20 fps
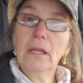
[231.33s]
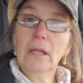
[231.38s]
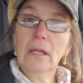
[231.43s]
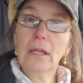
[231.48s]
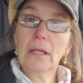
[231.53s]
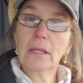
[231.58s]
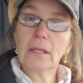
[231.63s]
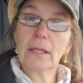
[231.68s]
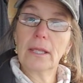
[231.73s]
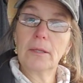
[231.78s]

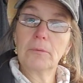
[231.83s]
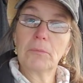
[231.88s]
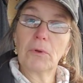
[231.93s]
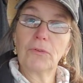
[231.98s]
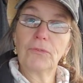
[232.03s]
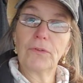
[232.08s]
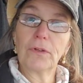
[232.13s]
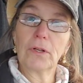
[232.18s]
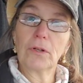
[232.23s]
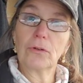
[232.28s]
and keep my
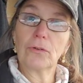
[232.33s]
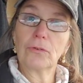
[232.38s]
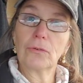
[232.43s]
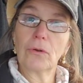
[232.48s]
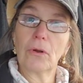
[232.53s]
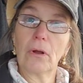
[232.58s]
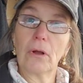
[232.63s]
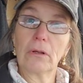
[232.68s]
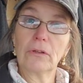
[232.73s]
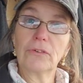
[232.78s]
fingers
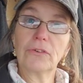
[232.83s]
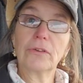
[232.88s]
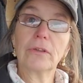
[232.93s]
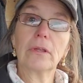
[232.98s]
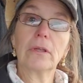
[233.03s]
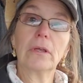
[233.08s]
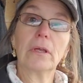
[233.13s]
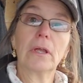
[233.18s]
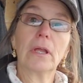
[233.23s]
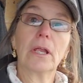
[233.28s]
crossed.
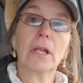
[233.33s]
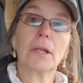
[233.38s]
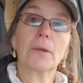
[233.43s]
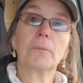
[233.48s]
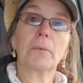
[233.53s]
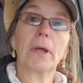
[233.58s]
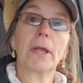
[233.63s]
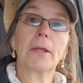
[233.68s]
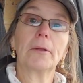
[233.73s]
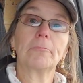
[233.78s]

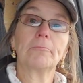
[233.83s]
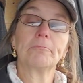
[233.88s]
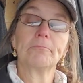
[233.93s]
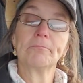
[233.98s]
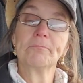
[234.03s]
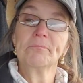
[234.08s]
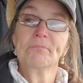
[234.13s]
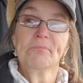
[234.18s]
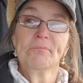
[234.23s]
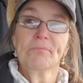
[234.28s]
Anyway,
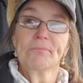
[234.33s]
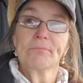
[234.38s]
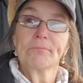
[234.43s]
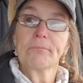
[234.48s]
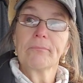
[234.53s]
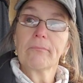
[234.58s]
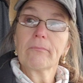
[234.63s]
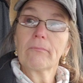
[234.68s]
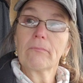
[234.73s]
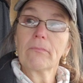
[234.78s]

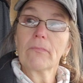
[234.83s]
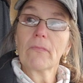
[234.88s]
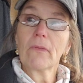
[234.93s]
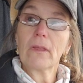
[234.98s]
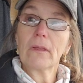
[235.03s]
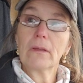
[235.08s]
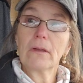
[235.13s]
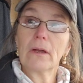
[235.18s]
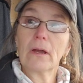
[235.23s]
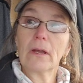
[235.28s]

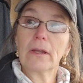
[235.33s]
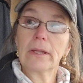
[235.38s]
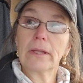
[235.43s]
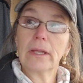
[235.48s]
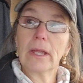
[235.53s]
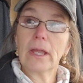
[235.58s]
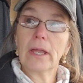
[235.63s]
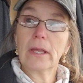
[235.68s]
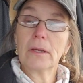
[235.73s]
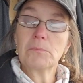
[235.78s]

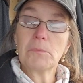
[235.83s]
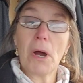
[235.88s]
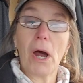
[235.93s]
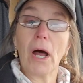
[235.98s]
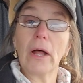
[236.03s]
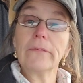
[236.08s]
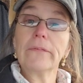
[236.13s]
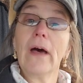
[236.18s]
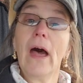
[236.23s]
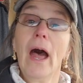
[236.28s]
I am
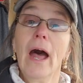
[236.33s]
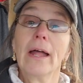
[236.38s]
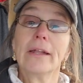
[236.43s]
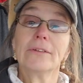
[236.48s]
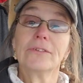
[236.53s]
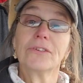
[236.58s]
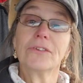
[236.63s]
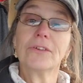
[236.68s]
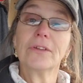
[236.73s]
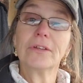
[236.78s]
on the
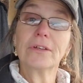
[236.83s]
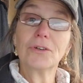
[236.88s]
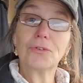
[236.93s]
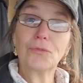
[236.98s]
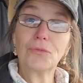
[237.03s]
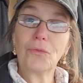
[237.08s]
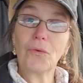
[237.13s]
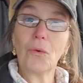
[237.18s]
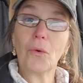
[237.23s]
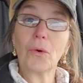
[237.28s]
hunt
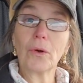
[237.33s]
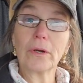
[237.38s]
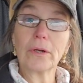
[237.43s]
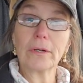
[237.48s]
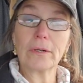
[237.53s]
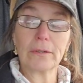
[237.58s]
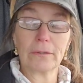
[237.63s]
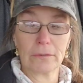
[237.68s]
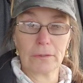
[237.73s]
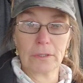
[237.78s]
for
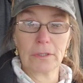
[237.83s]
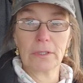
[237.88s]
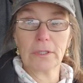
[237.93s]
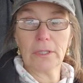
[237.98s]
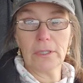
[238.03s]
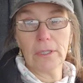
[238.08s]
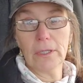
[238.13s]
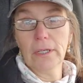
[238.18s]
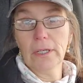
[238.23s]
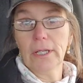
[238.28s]

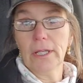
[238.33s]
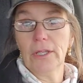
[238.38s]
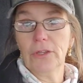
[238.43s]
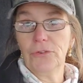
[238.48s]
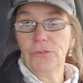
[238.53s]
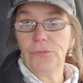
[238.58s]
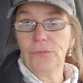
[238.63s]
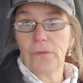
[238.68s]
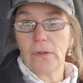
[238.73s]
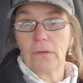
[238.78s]

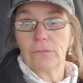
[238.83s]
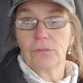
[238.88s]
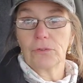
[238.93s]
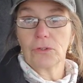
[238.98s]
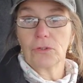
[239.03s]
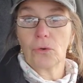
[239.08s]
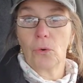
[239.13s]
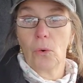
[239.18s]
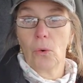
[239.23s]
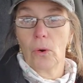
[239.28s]
his favorite
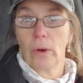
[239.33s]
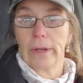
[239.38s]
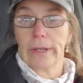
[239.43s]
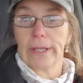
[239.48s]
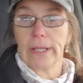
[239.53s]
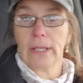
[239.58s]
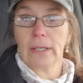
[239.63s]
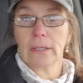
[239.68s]
toy